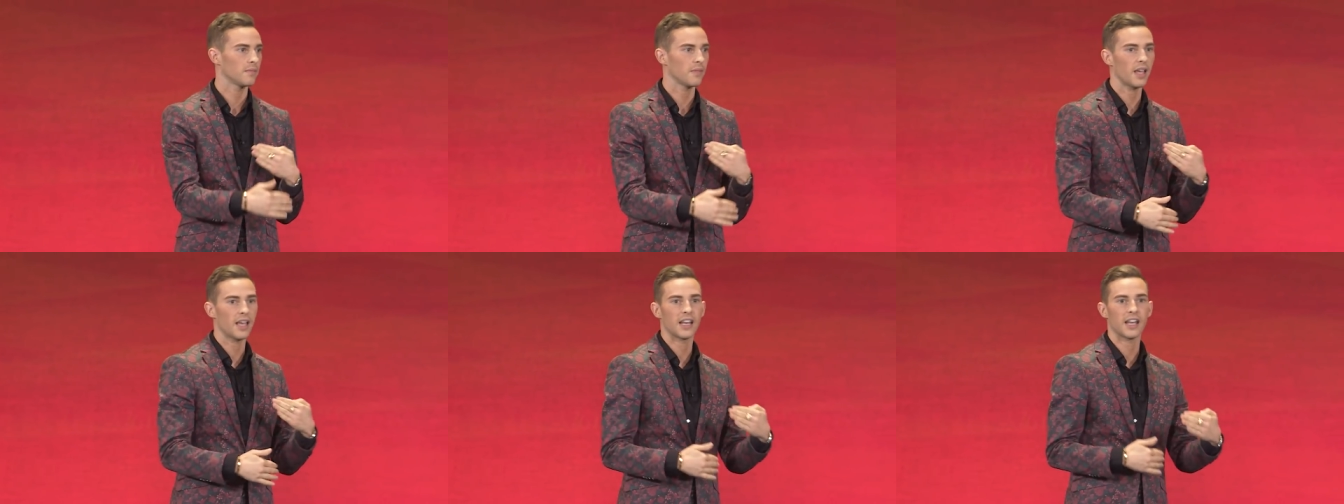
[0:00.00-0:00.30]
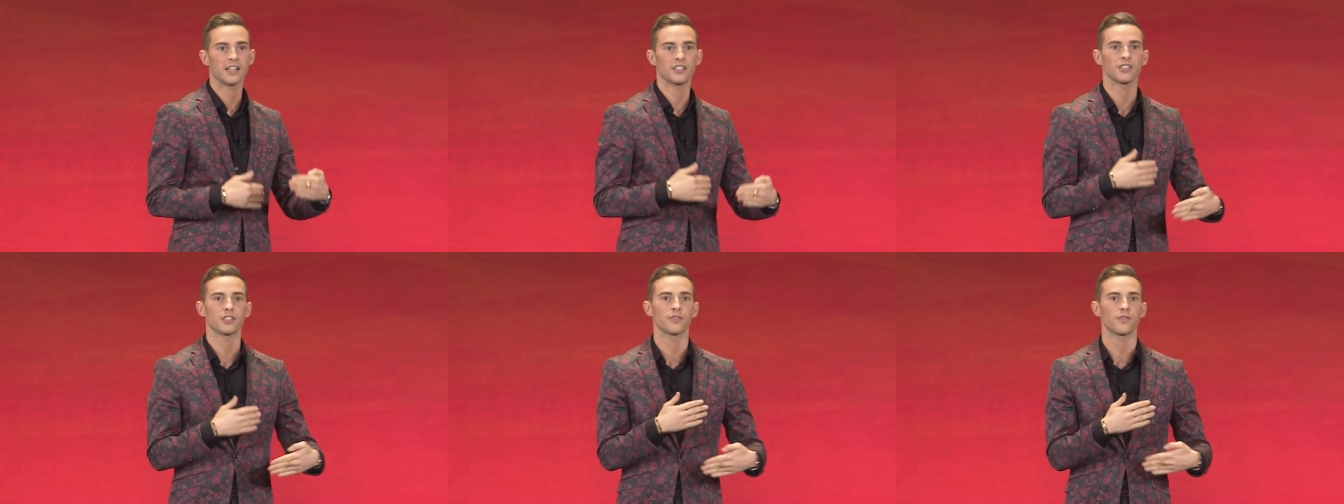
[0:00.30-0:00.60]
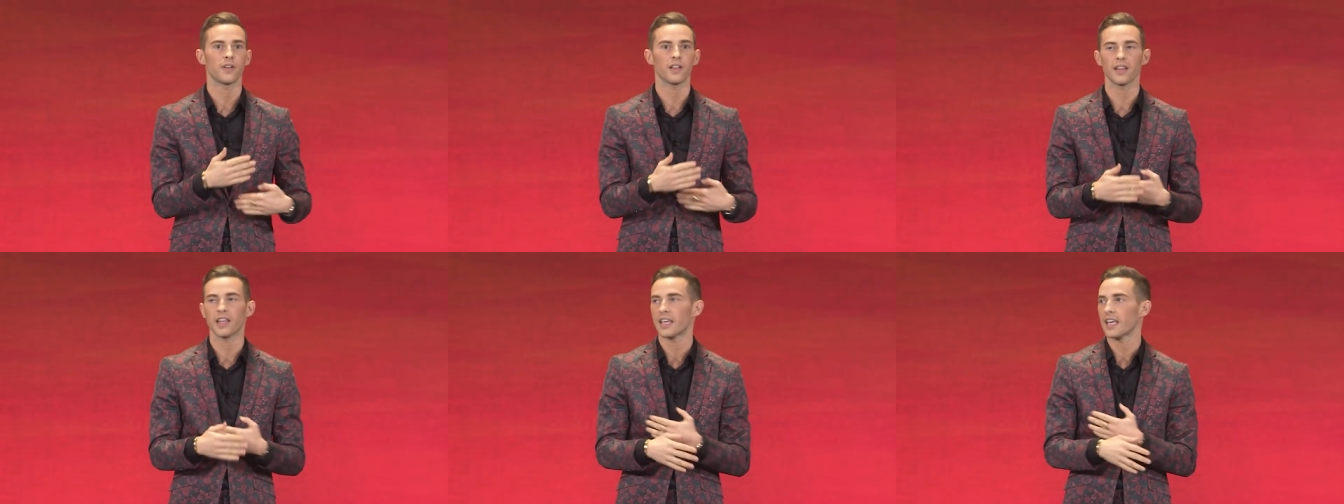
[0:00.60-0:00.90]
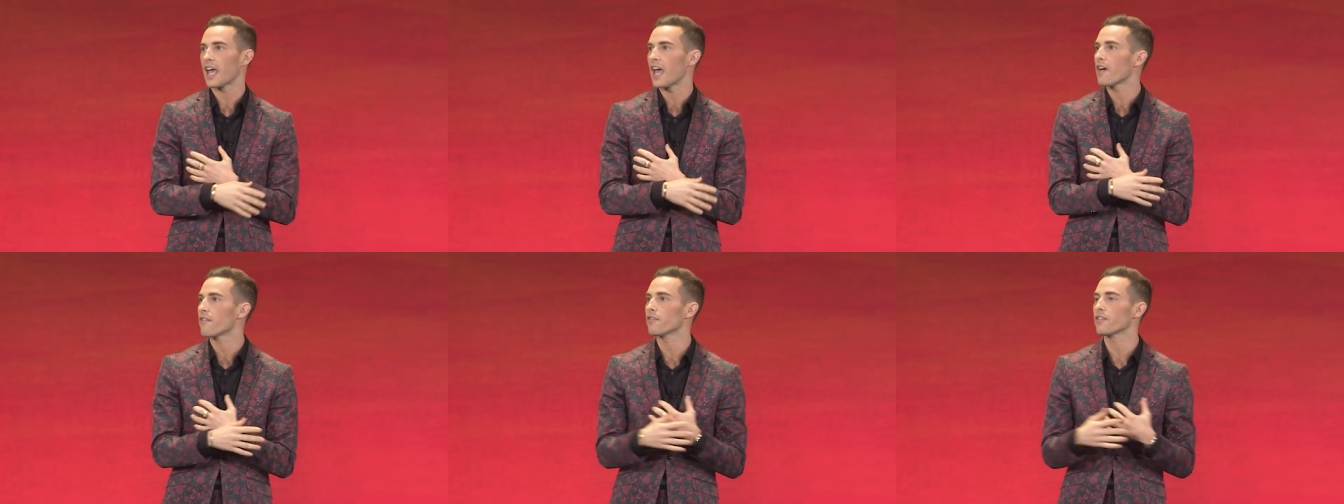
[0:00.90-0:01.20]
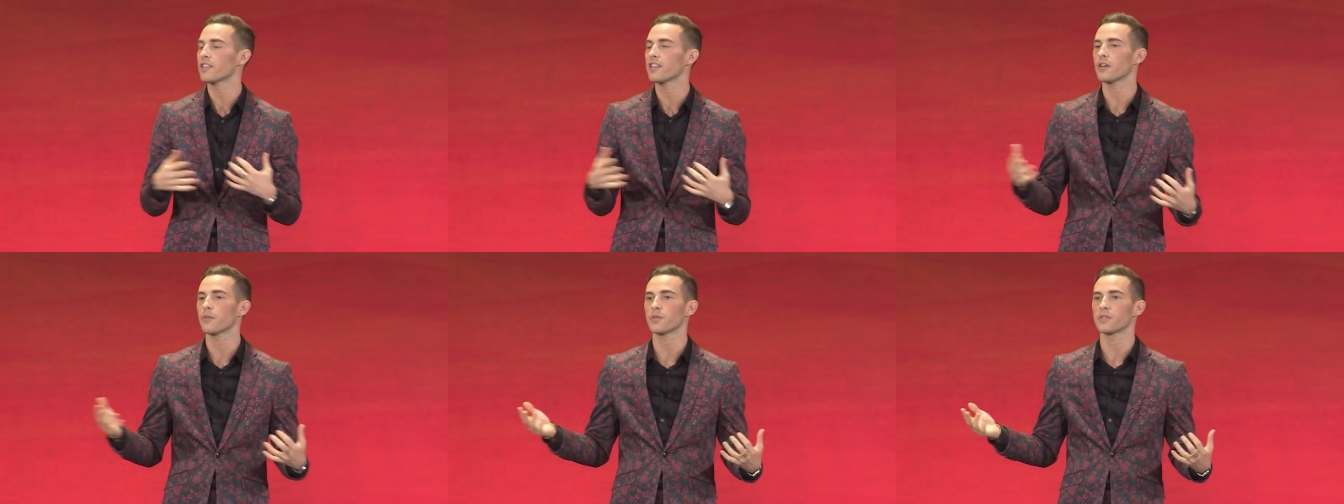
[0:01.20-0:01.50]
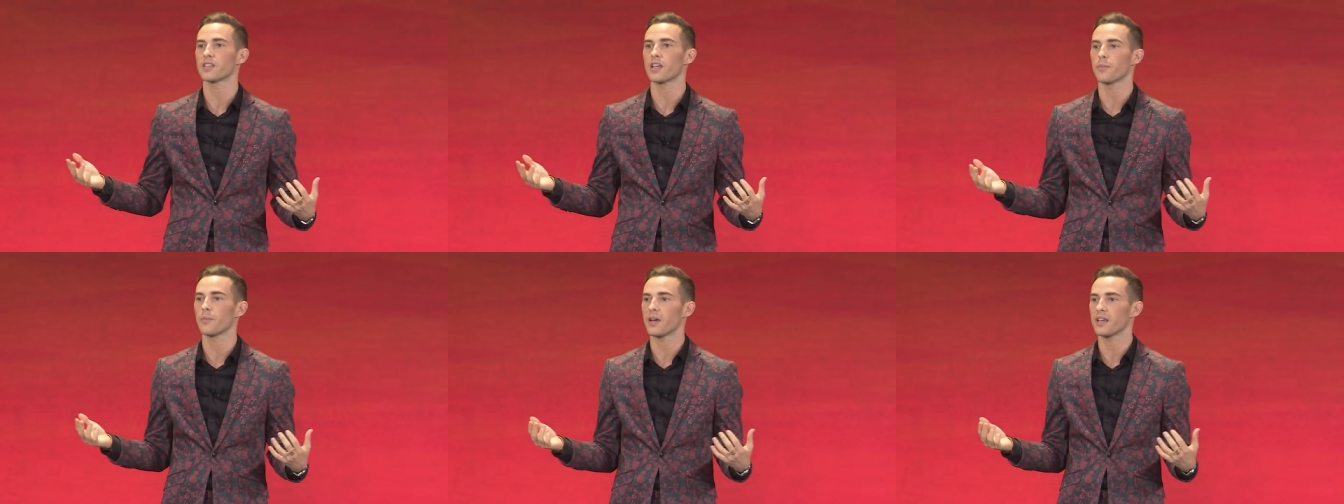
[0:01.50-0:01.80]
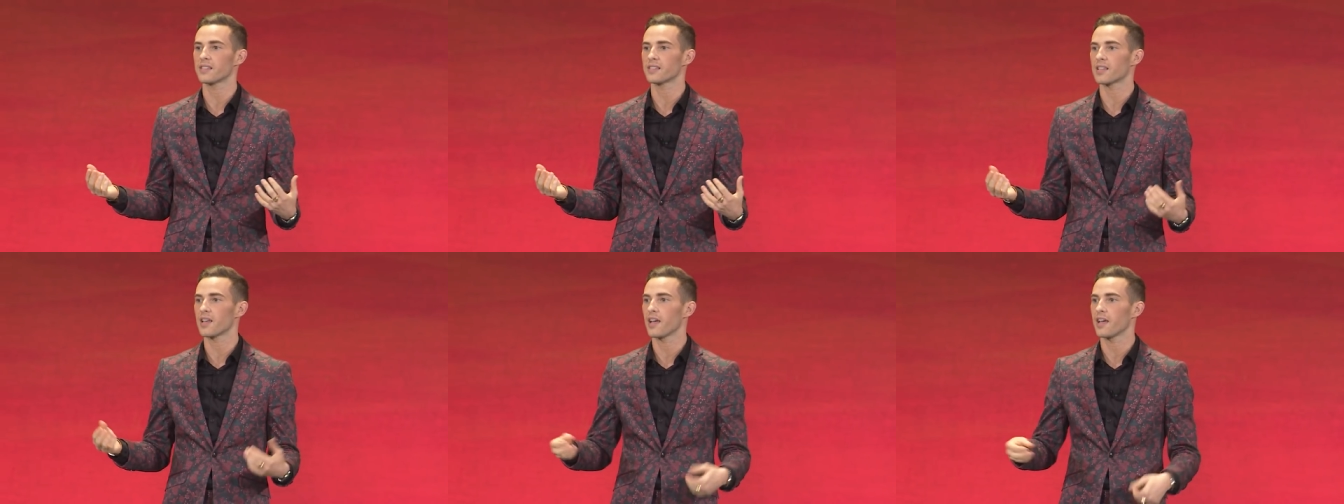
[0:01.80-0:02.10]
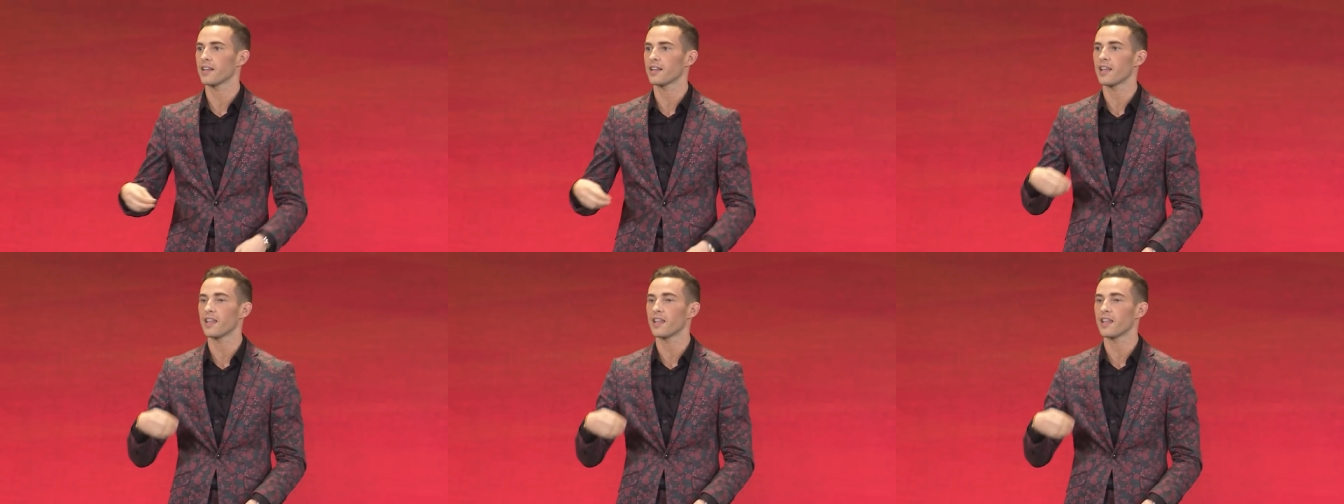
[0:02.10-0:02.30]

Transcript: and I just felt like everything was on my side.